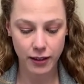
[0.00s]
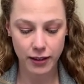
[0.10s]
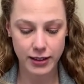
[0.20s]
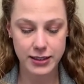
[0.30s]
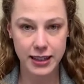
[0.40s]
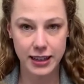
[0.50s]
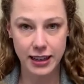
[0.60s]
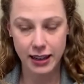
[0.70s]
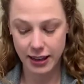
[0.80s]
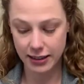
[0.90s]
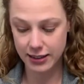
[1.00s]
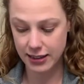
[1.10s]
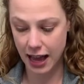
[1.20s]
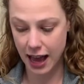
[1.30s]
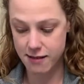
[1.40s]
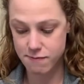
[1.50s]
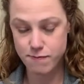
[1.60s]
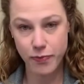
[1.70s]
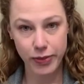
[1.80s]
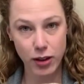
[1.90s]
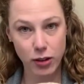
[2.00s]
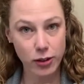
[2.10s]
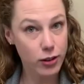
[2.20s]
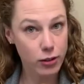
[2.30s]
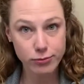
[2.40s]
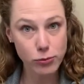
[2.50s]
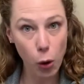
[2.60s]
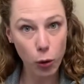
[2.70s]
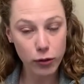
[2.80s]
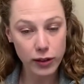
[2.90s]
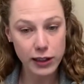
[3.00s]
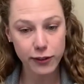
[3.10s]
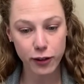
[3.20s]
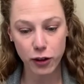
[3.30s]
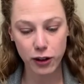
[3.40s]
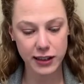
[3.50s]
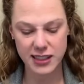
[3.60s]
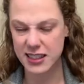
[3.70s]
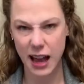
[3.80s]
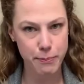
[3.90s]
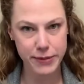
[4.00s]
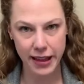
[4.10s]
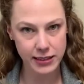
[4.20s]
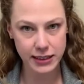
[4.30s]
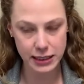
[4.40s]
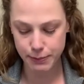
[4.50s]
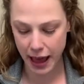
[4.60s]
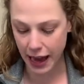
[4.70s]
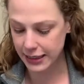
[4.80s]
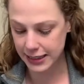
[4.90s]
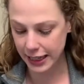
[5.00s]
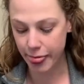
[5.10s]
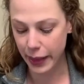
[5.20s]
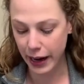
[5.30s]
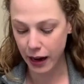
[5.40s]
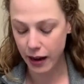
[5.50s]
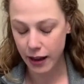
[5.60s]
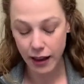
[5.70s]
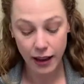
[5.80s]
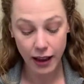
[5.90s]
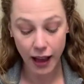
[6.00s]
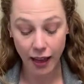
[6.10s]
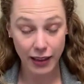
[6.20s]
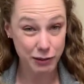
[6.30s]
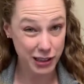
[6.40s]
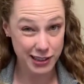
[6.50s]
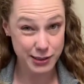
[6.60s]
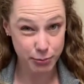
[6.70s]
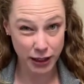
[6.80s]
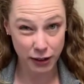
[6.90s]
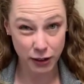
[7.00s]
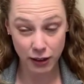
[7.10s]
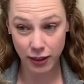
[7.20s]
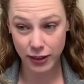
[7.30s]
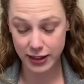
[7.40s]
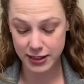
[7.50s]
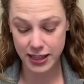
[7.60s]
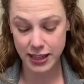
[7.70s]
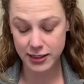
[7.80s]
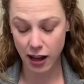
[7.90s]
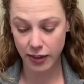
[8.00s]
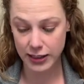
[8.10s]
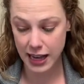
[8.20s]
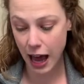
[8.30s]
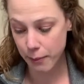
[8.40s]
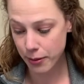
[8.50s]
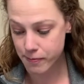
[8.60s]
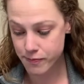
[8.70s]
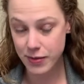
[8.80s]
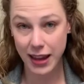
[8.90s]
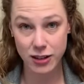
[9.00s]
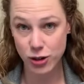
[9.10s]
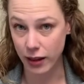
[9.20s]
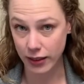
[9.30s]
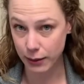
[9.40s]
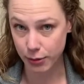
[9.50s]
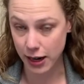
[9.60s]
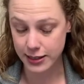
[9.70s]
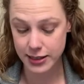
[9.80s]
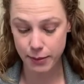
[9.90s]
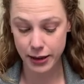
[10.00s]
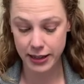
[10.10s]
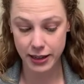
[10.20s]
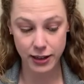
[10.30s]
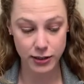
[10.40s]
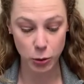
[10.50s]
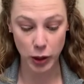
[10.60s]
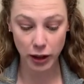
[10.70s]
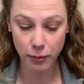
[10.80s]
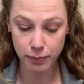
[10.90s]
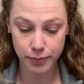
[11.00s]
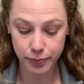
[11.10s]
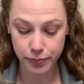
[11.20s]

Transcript: You can see it's not overly full, it's not densely packed in there. And then we're gonna sprinkle the seeds on the top and gently press them into the soil.